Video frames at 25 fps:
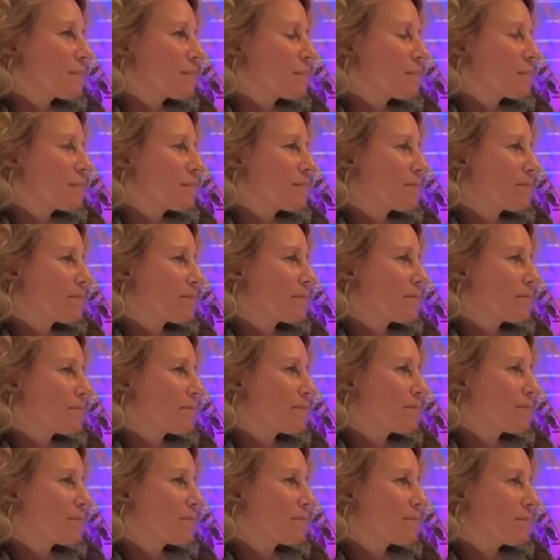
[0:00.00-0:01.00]

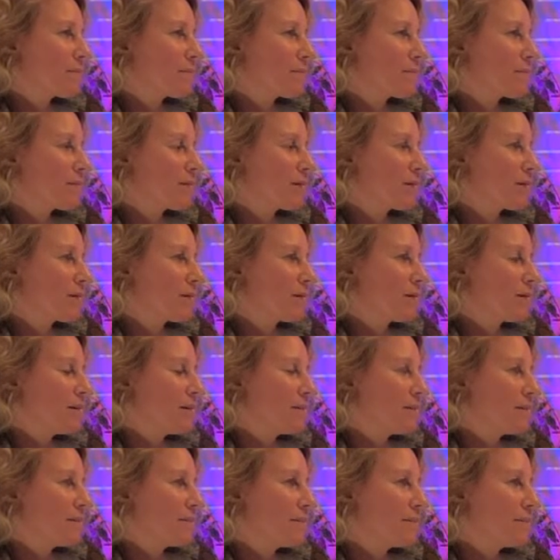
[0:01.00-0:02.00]

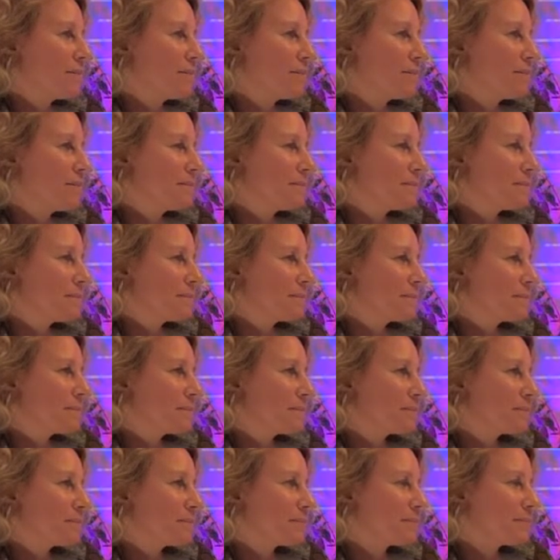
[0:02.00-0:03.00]

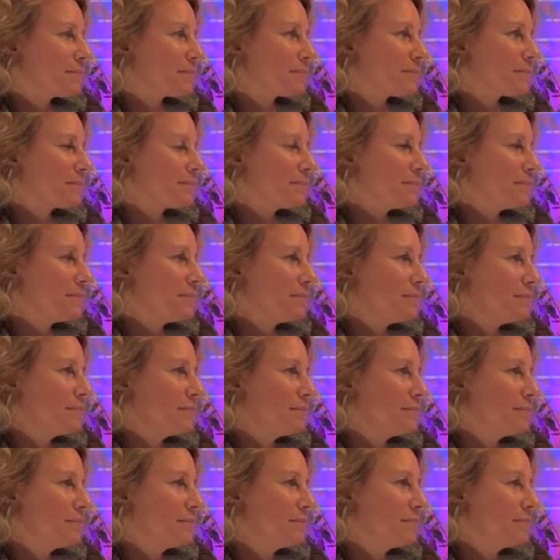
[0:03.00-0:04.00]

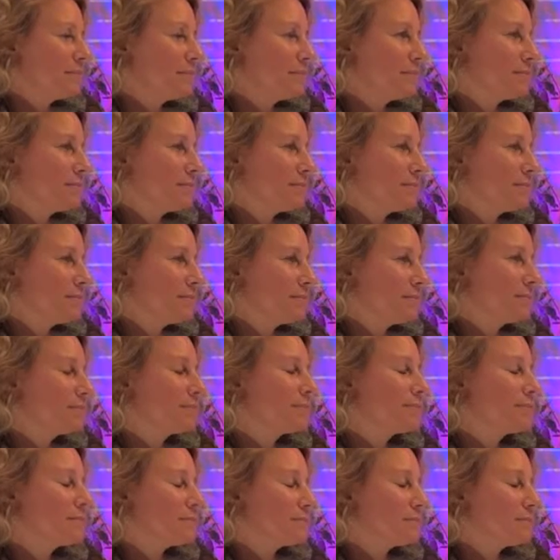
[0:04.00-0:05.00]

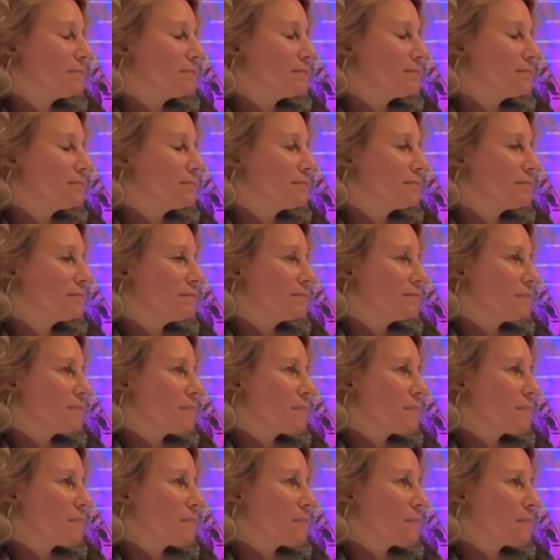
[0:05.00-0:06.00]

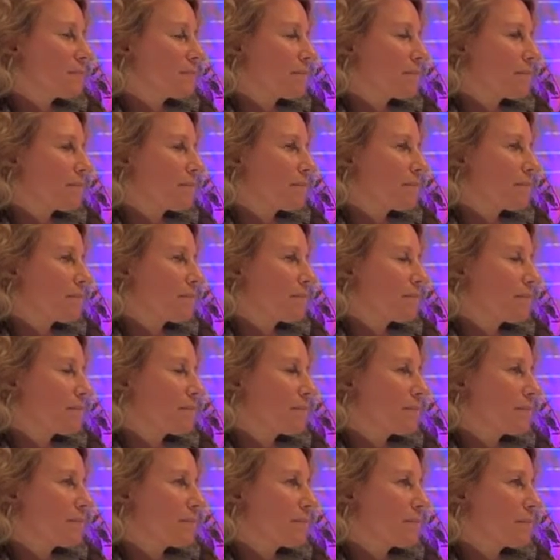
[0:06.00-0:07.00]

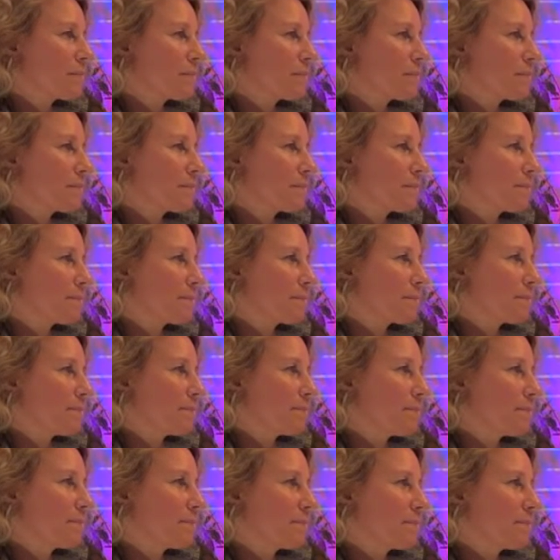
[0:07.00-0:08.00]
No words are spoken by the person on screen.